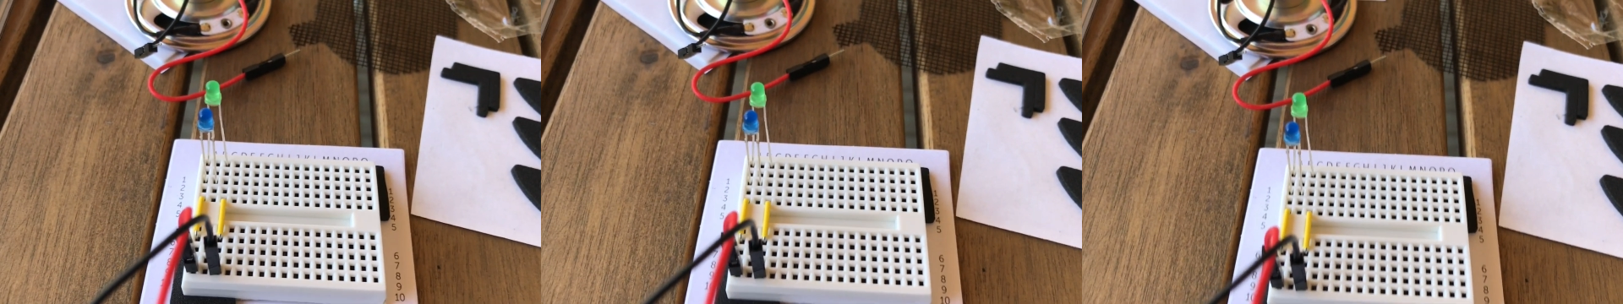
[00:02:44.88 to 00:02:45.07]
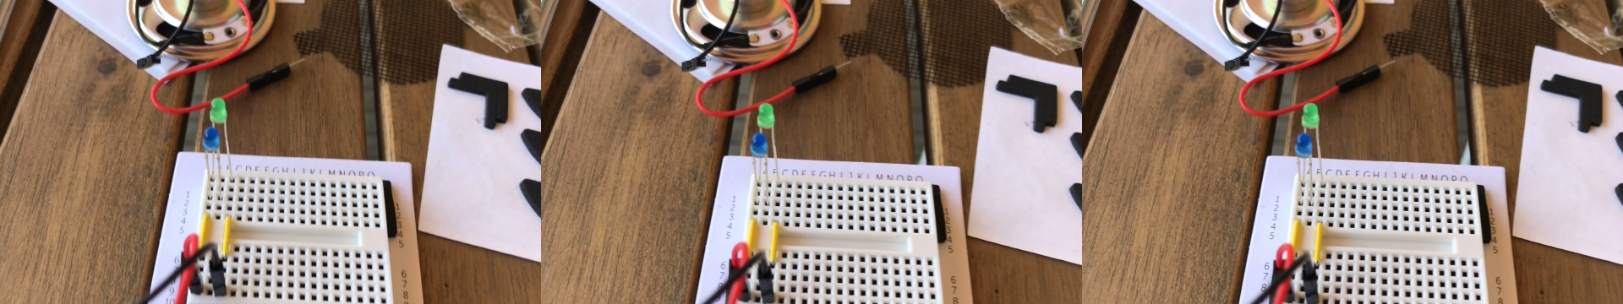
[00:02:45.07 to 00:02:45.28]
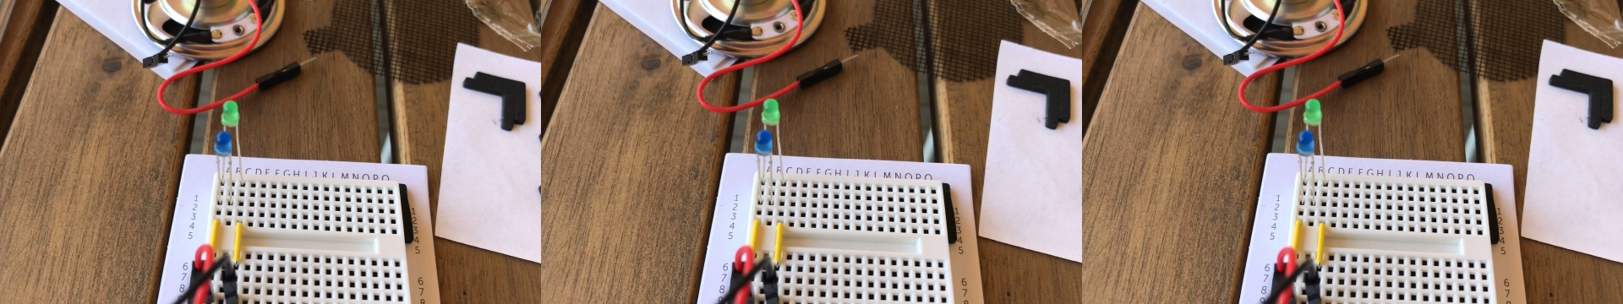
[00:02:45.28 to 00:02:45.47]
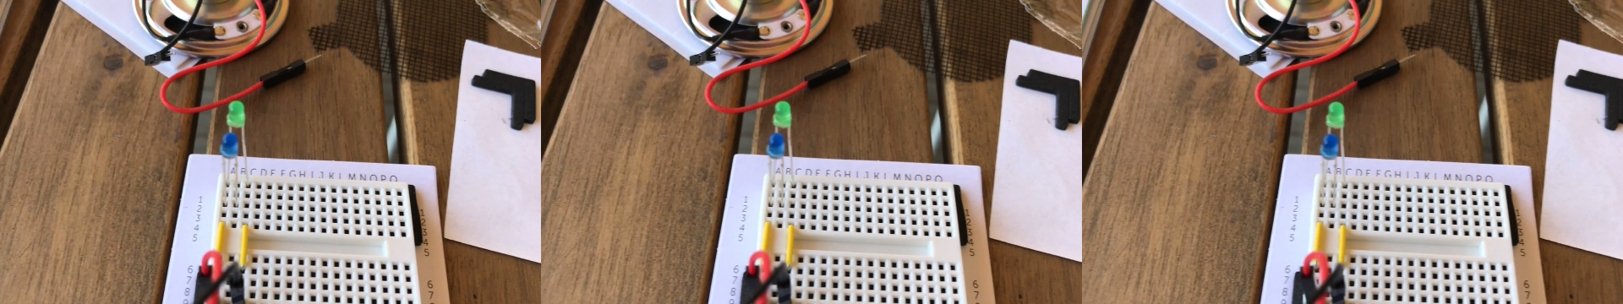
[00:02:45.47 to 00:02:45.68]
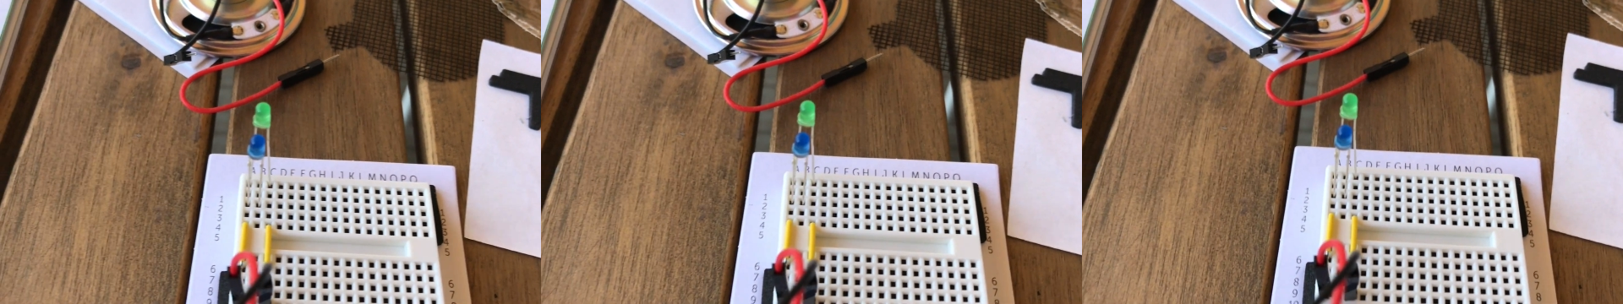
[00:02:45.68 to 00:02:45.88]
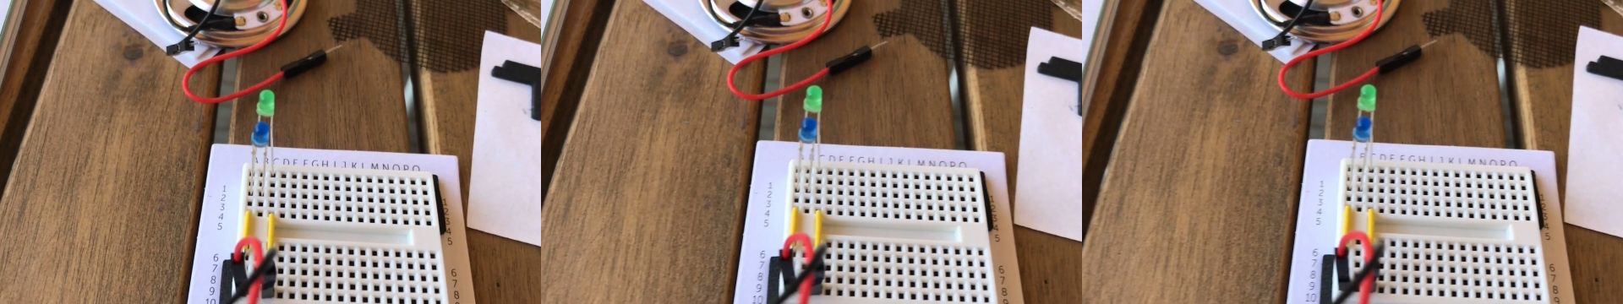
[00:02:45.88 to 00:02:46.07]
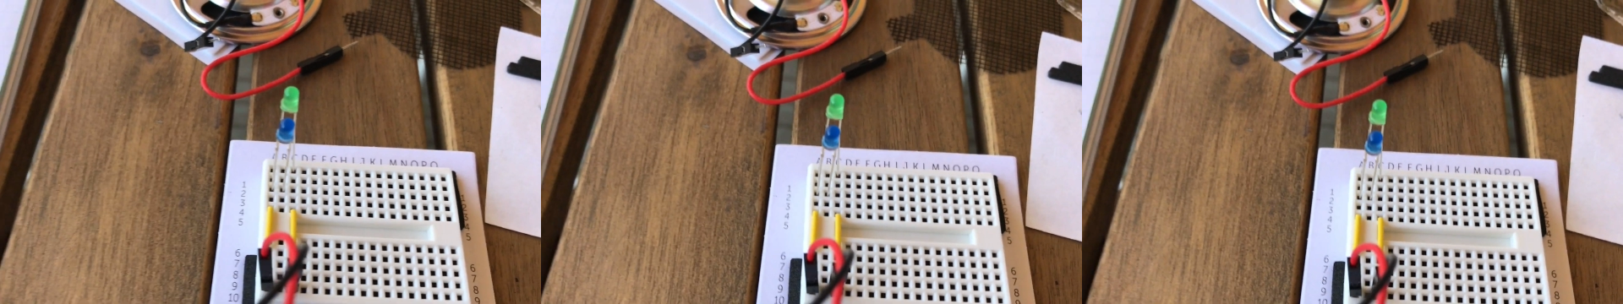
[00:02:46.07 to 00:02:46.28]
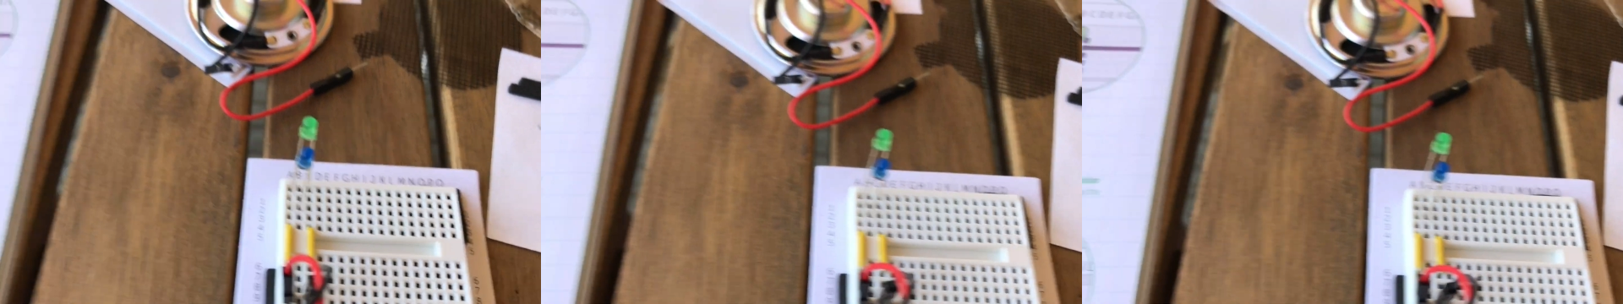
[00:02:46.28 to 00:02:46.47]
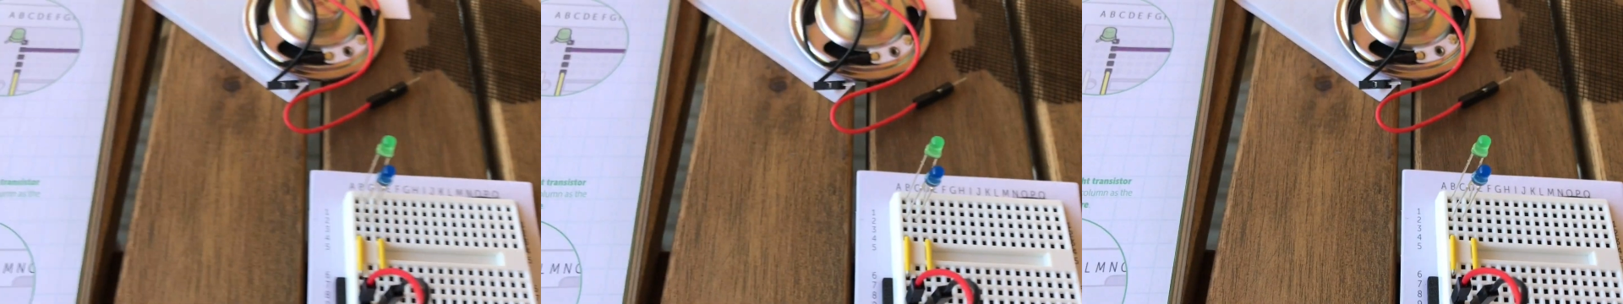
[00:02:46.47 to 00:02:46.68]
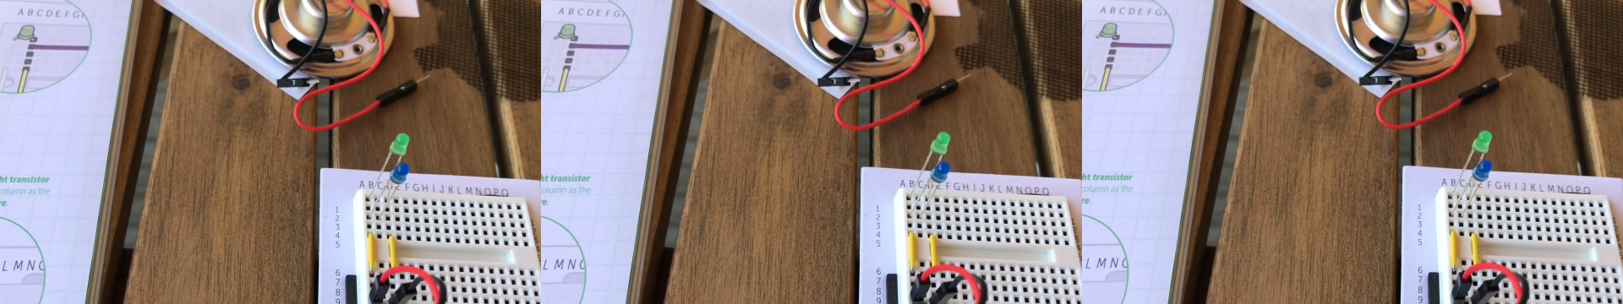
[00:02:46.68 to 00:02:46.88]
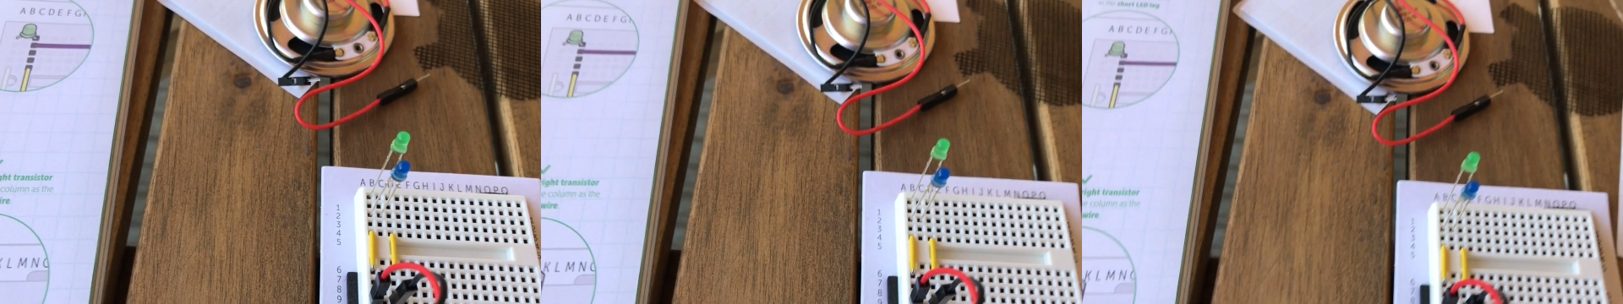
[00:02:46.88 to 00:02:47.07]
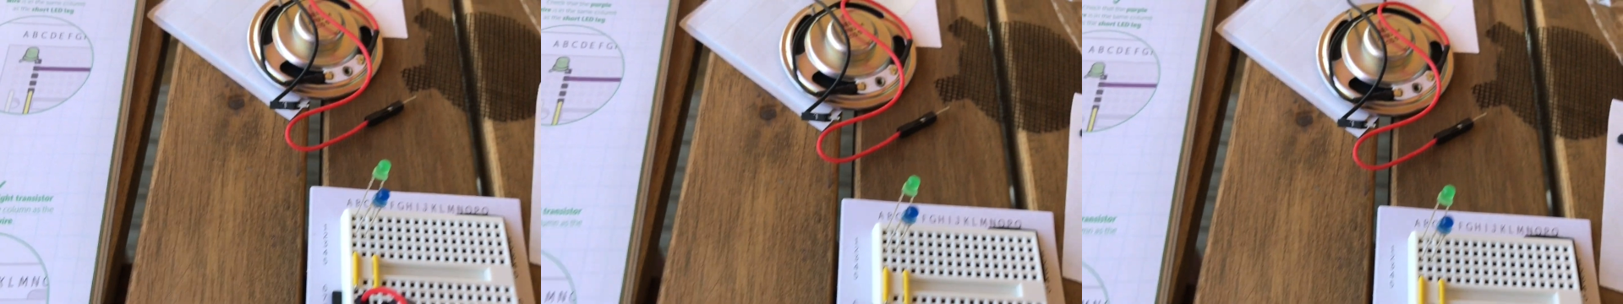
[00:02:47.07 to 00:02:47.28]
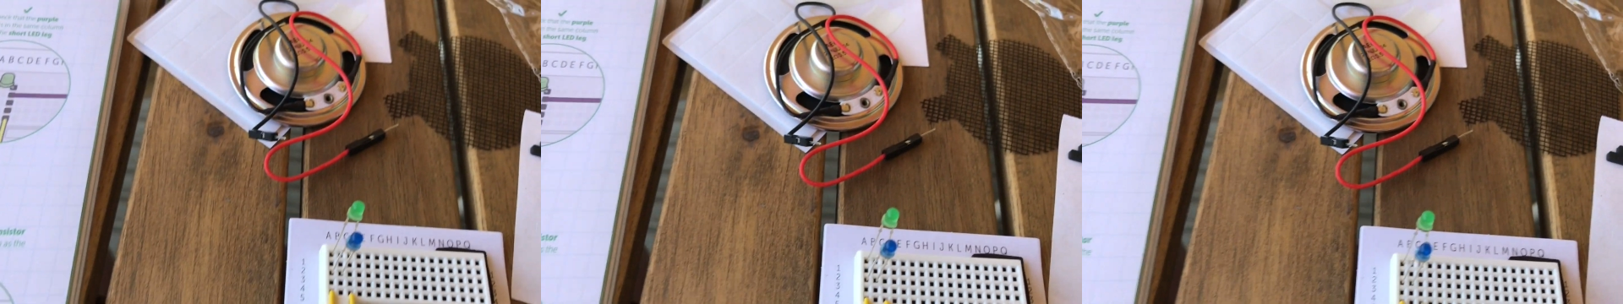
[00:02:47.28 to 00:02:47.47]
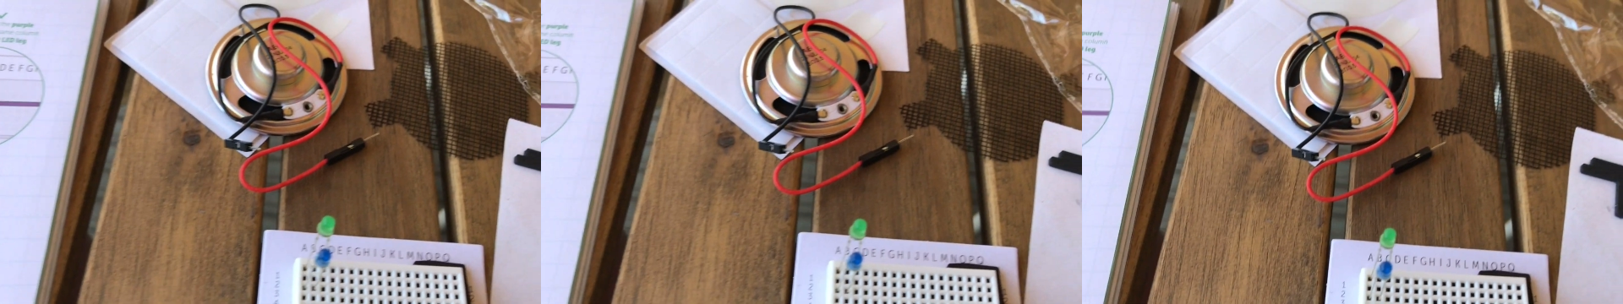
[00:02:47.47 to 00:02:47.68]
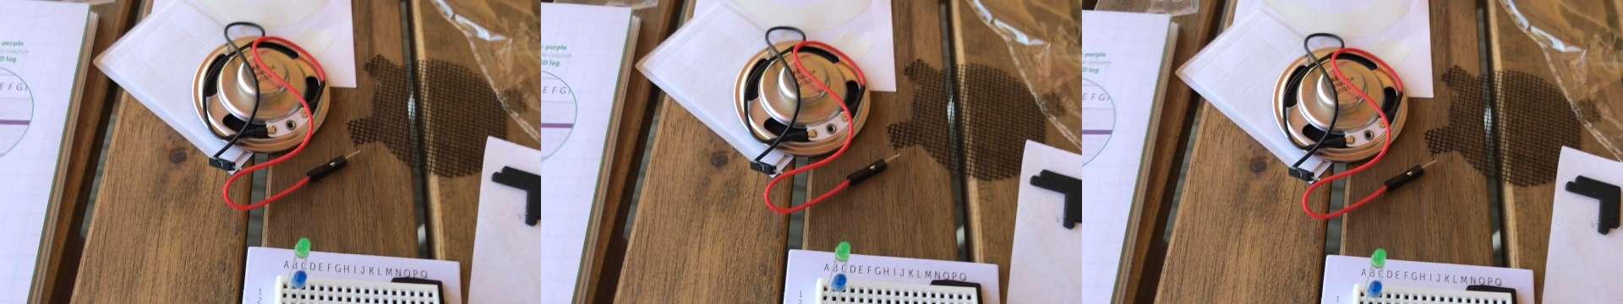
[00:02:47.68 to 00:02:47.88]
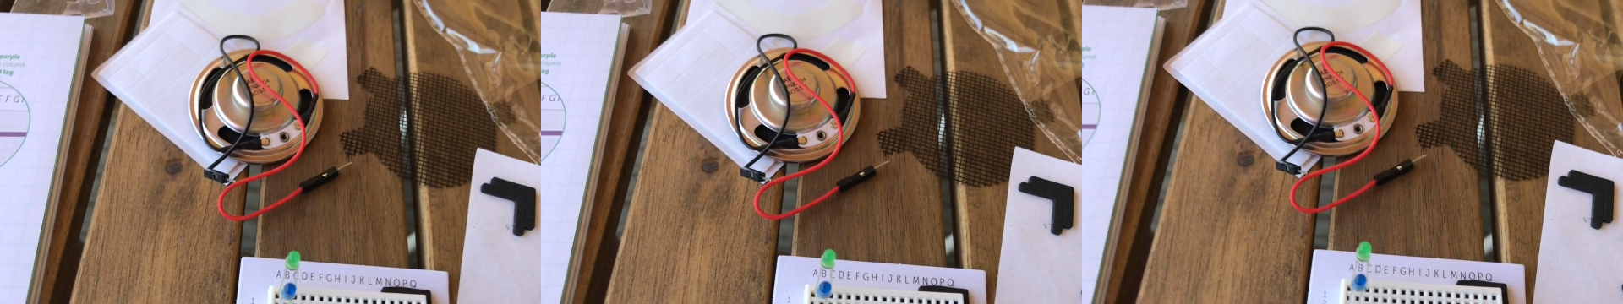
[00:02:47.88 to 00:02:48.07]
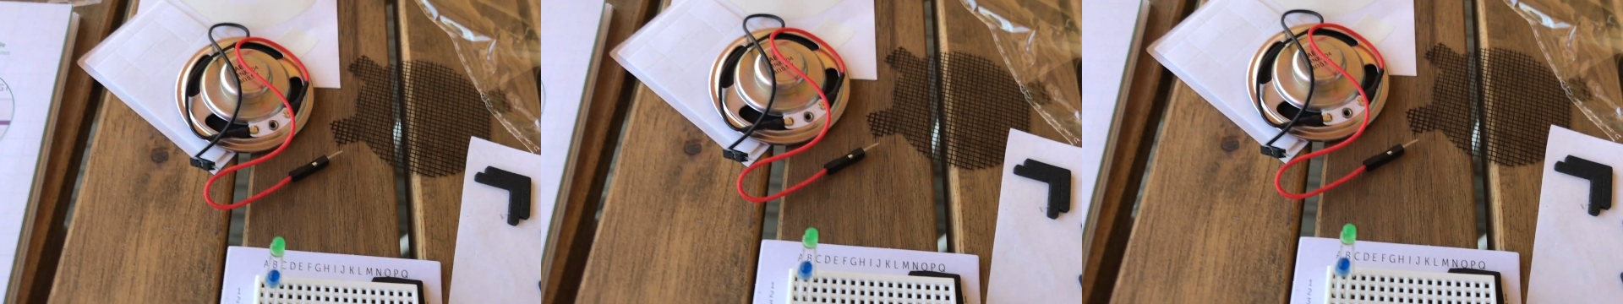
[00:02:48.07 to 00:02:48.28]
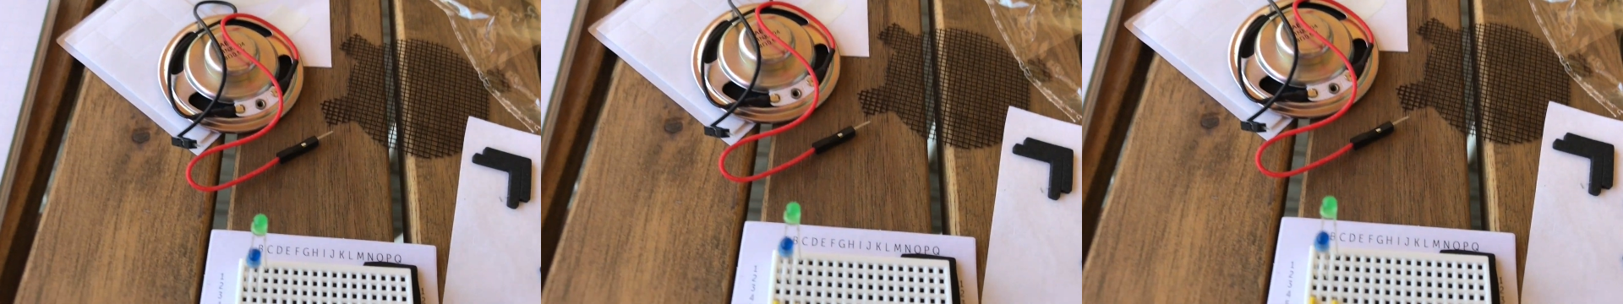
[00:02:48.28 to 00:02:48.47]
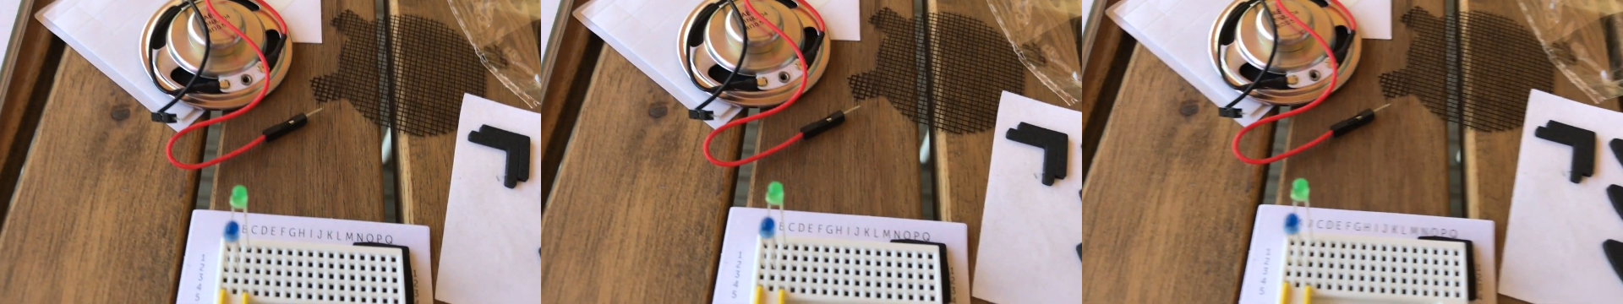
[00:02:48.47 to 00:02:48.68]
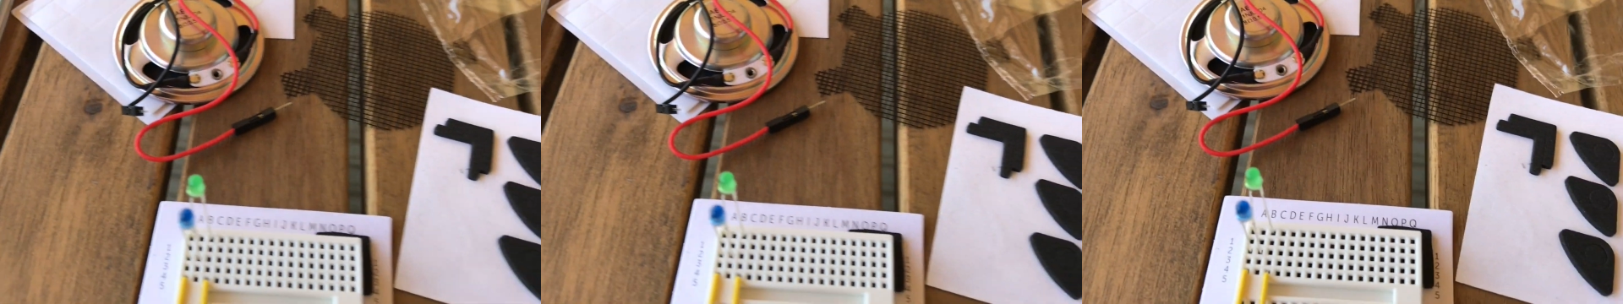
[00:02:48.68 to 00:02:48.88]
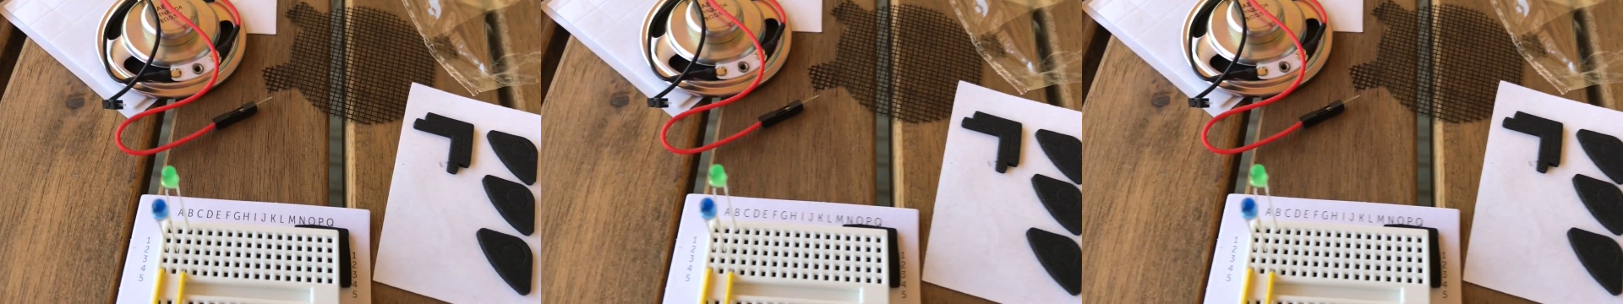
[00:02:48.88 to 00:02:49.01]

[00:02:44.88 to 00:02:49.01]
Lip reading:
Nobody's mouth can be seen.